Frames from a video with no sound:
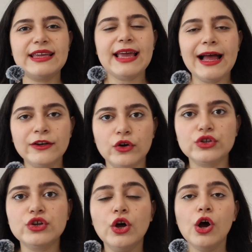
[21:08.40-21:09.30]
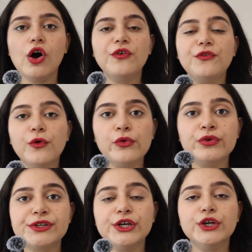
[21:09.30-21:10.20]
cannot
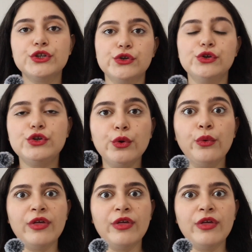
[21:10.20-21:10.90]
afford to do